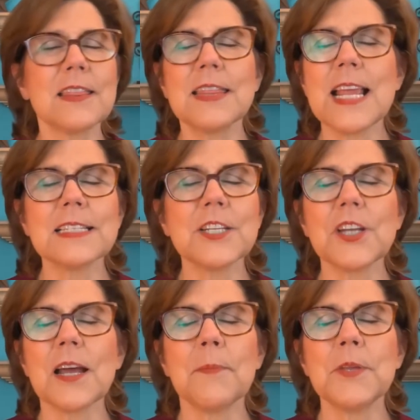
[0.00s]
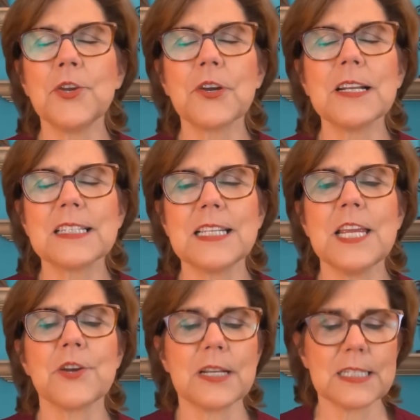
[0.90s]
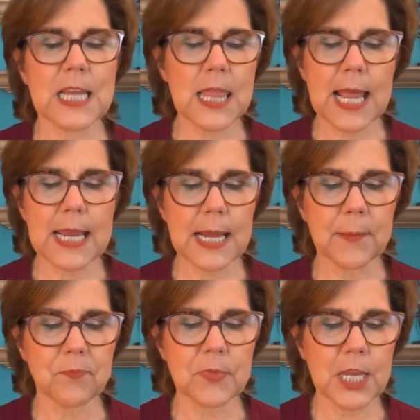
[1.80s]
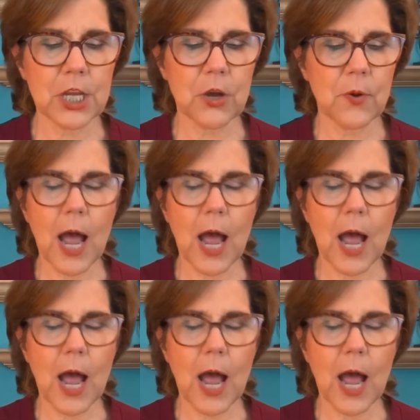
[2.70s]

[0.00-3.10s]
Things that um, you're going to see, you're going to see like, um, you know,